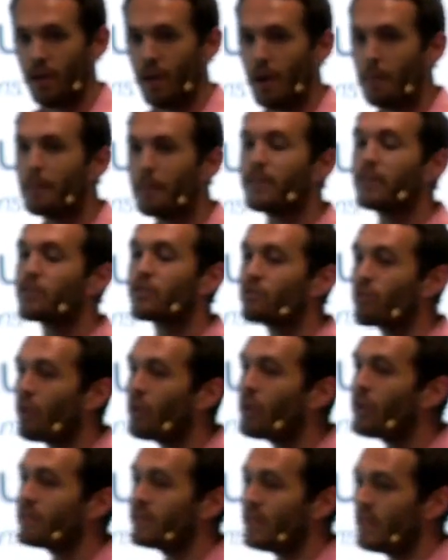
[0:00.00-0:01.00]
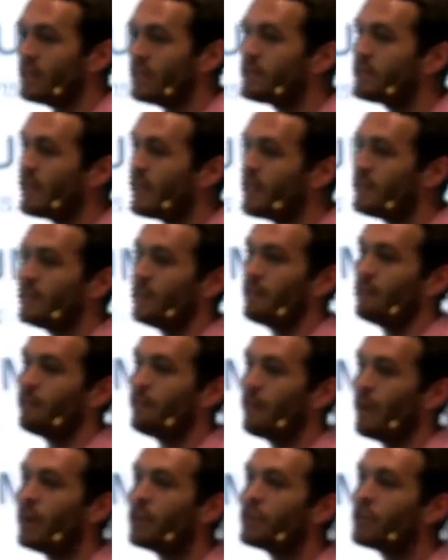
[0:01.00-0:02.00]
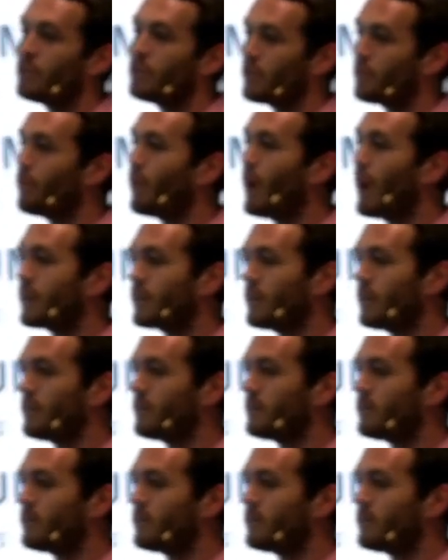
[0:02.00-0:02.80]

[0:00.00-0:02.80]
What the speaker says: but the strongest incentive to its practice,